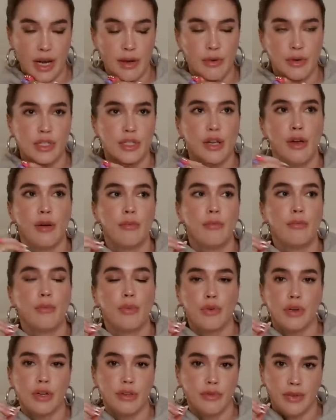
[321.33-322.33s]
I was
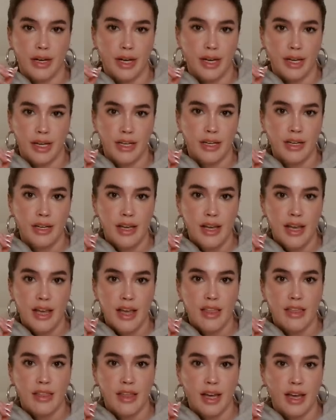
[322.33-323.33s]
mortified
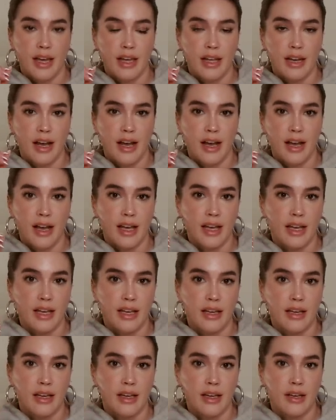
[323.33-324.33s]
that
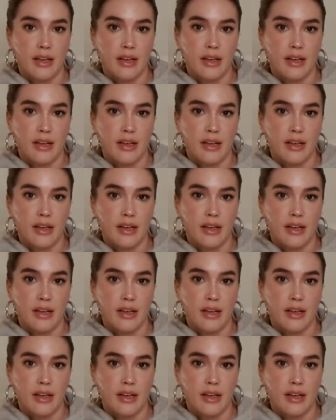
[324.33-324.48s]
I